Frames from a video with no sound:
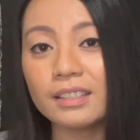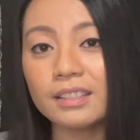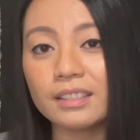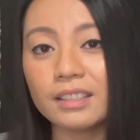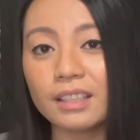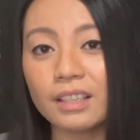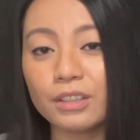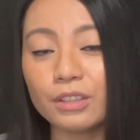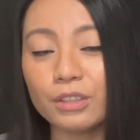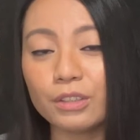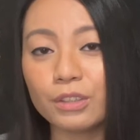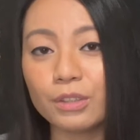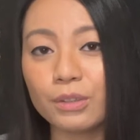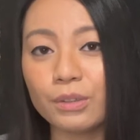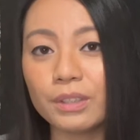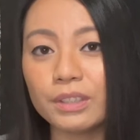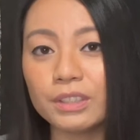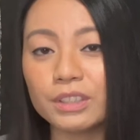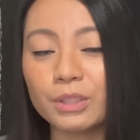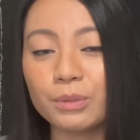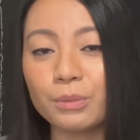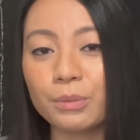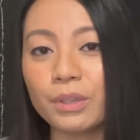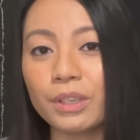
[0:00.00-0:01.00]
that you're going
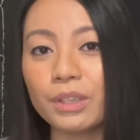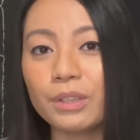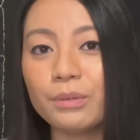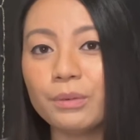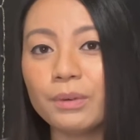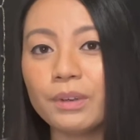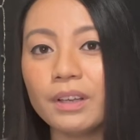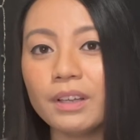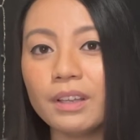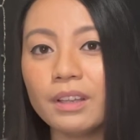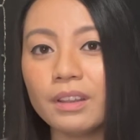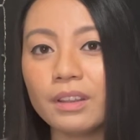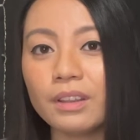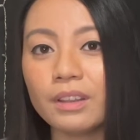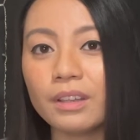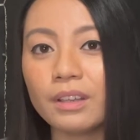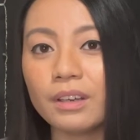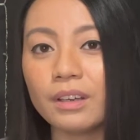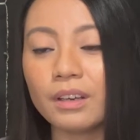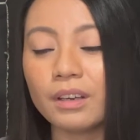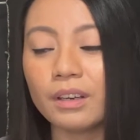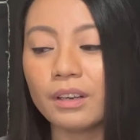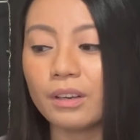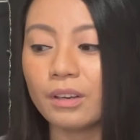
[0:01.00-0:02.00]
to work with
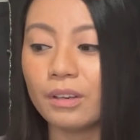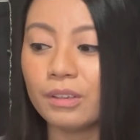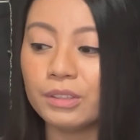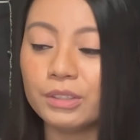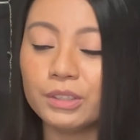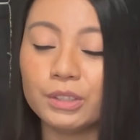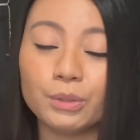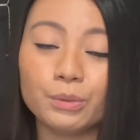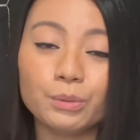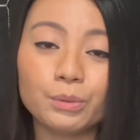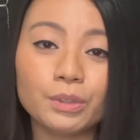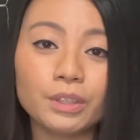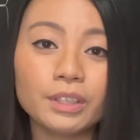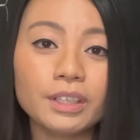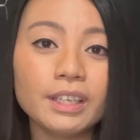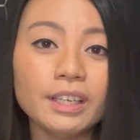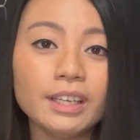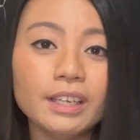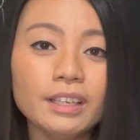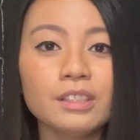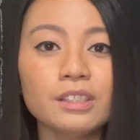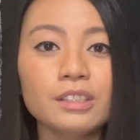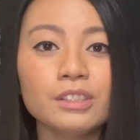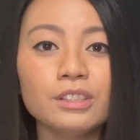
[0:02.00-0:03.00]
are also
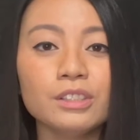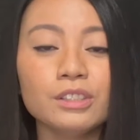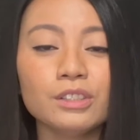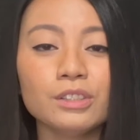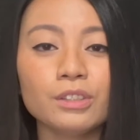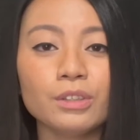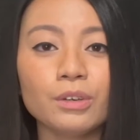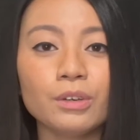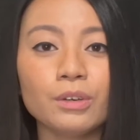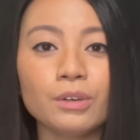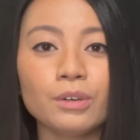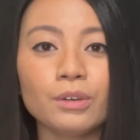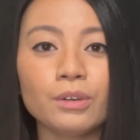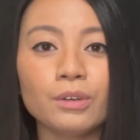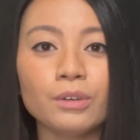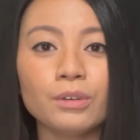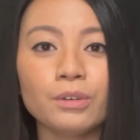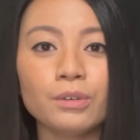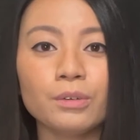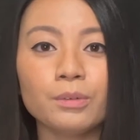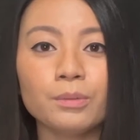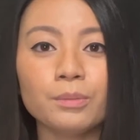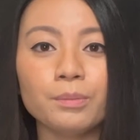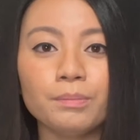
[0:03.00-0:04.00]
working.
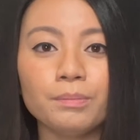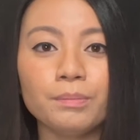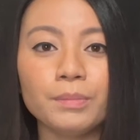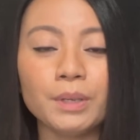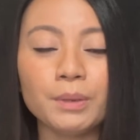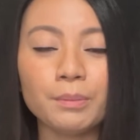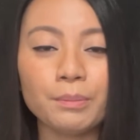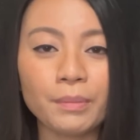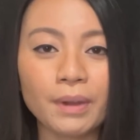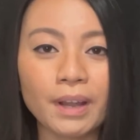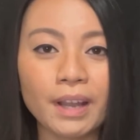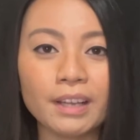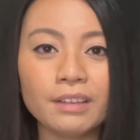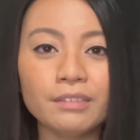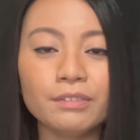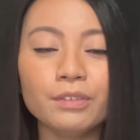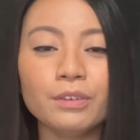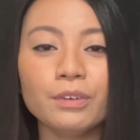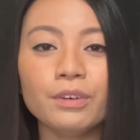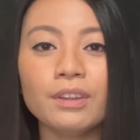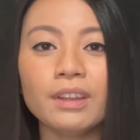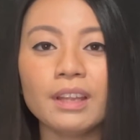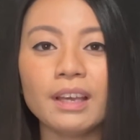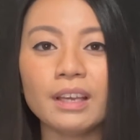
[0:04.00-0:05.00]
So be
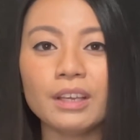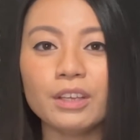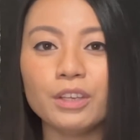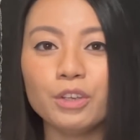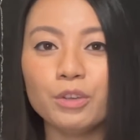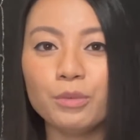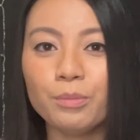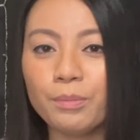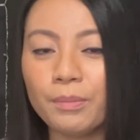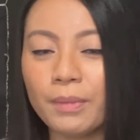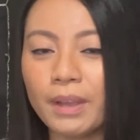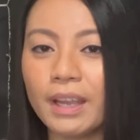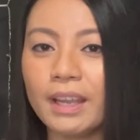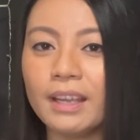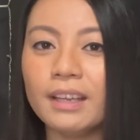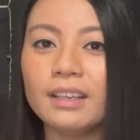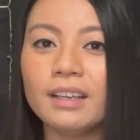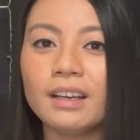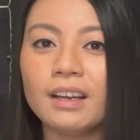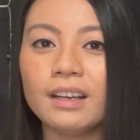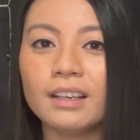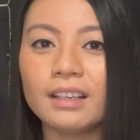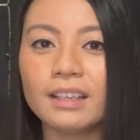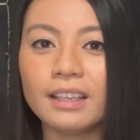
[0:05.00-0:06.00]
mindful that you may
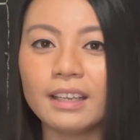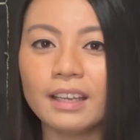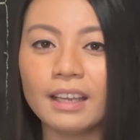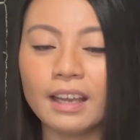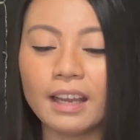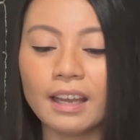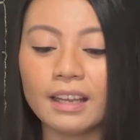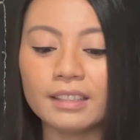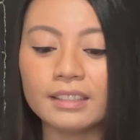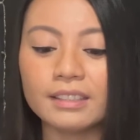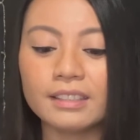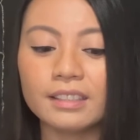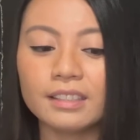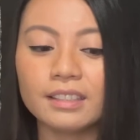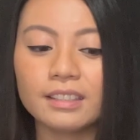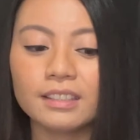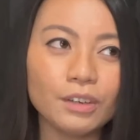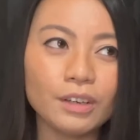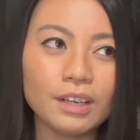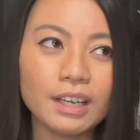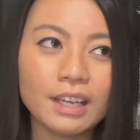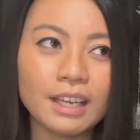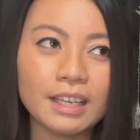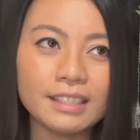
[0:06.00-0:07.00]
not get
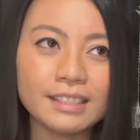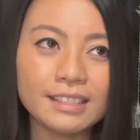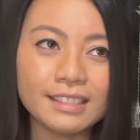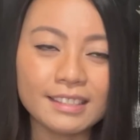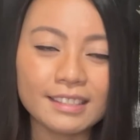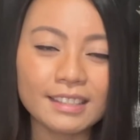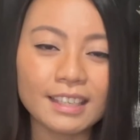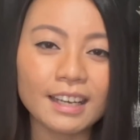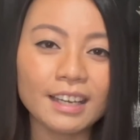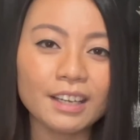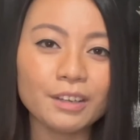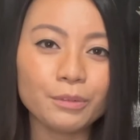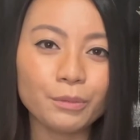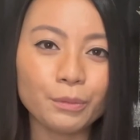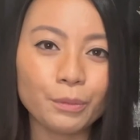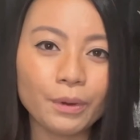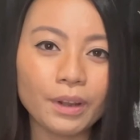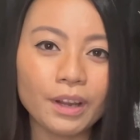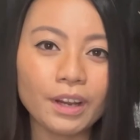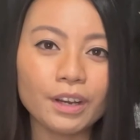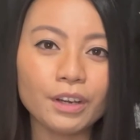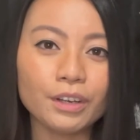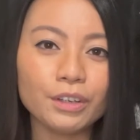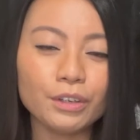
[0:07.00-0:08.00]
a site
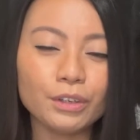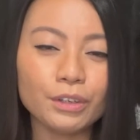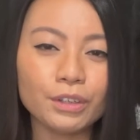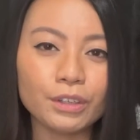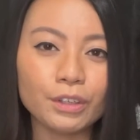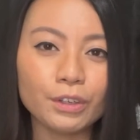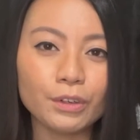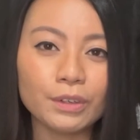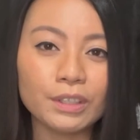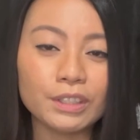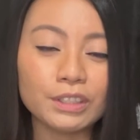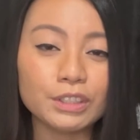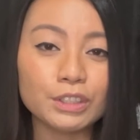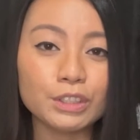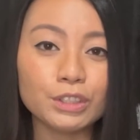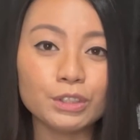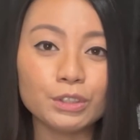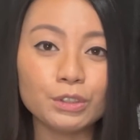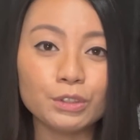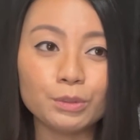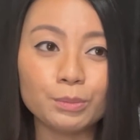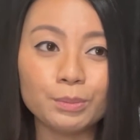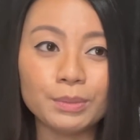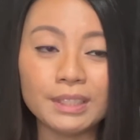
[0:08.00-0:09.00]
where you're going
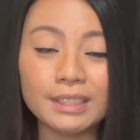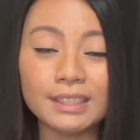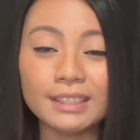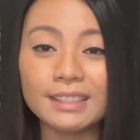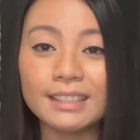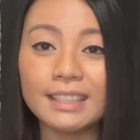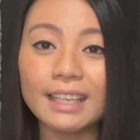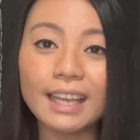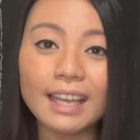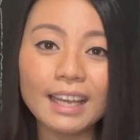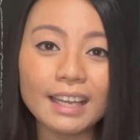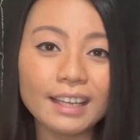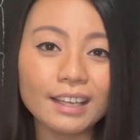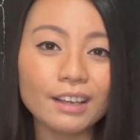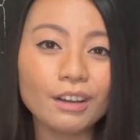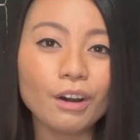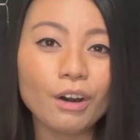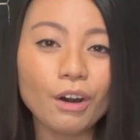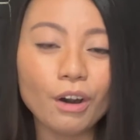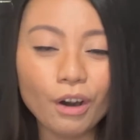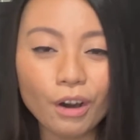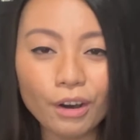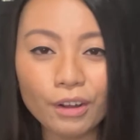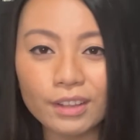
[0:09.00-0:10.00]
to be scanning
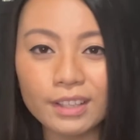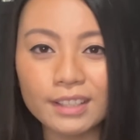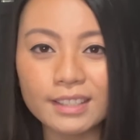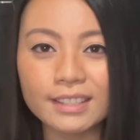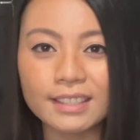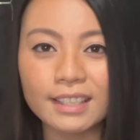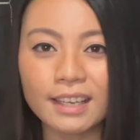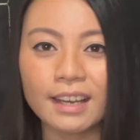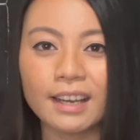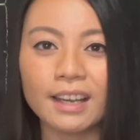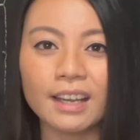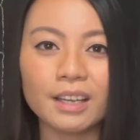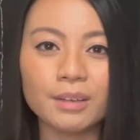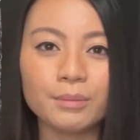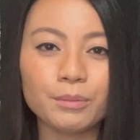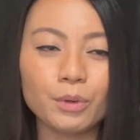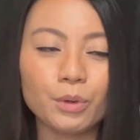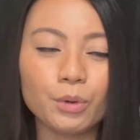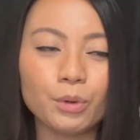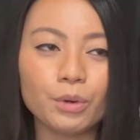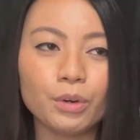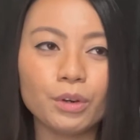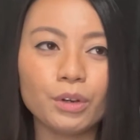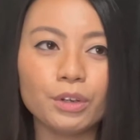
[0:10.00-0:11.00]
all the time,
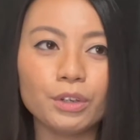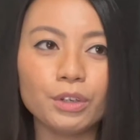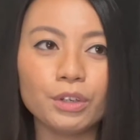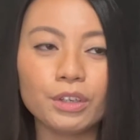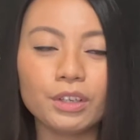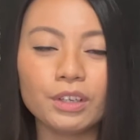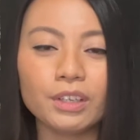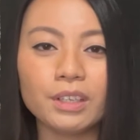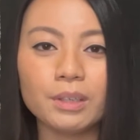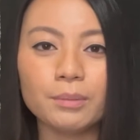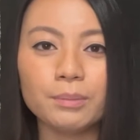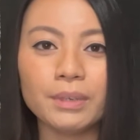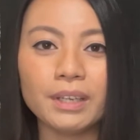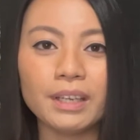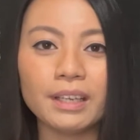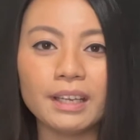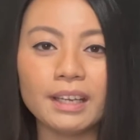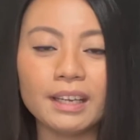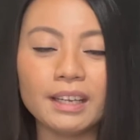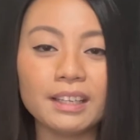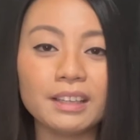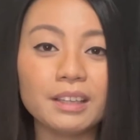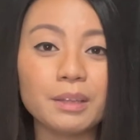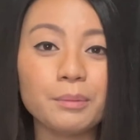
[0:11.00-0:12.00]
or you're going to be
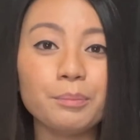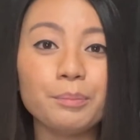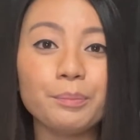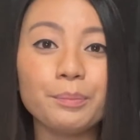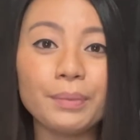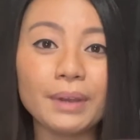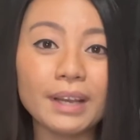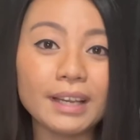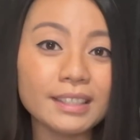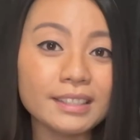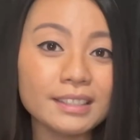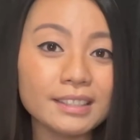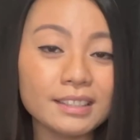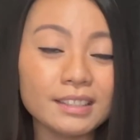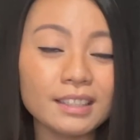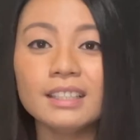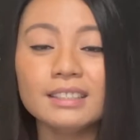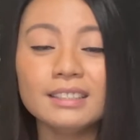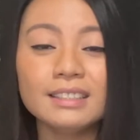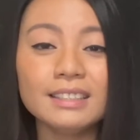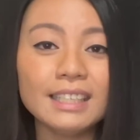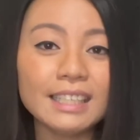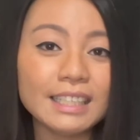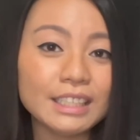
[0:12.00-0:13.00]
getting the best
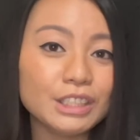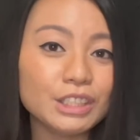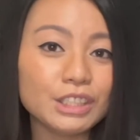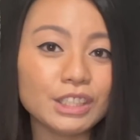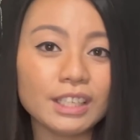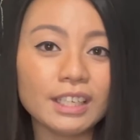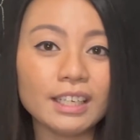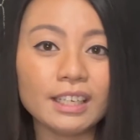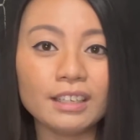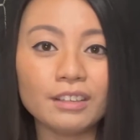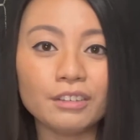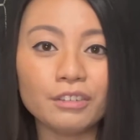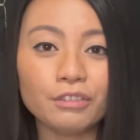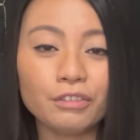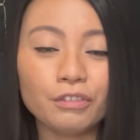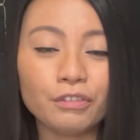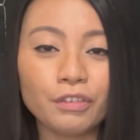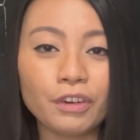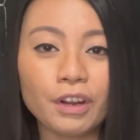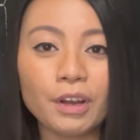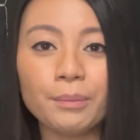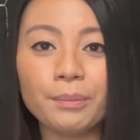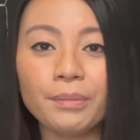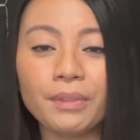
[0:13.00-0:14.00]
teaching
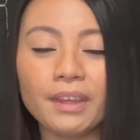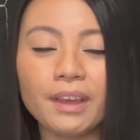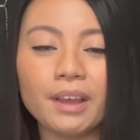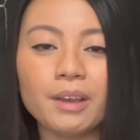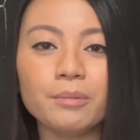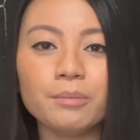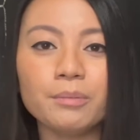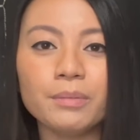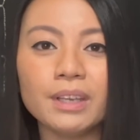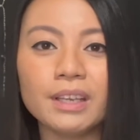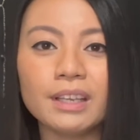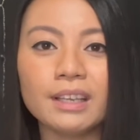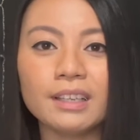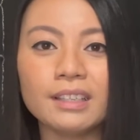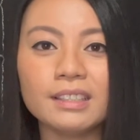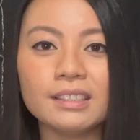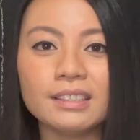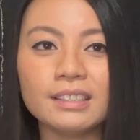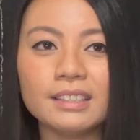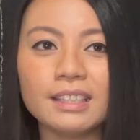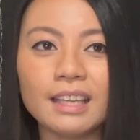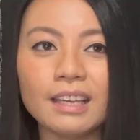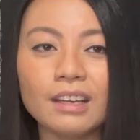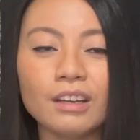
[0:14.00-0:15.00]
from them
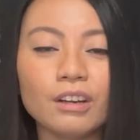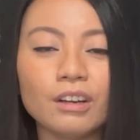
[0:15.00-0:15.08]
because they are